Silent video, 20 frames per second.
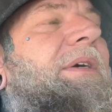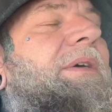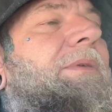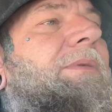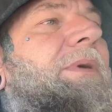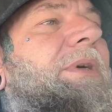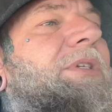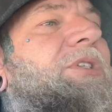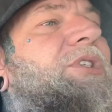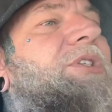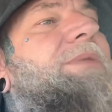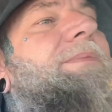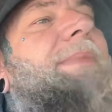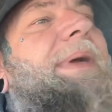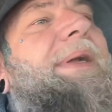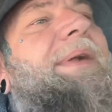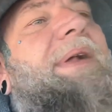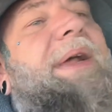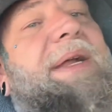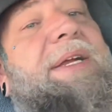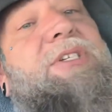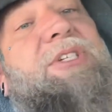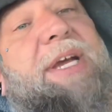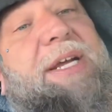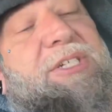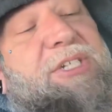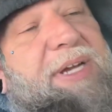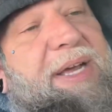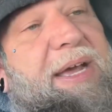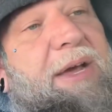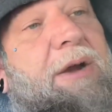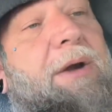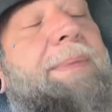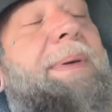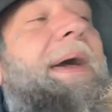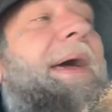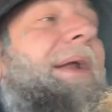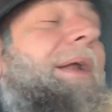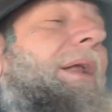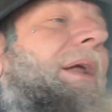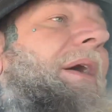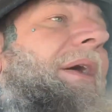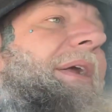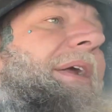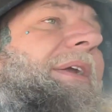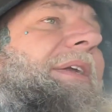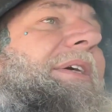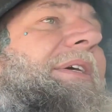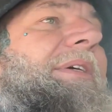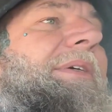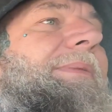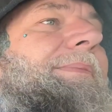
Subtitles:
which means I need to change the header panel on it.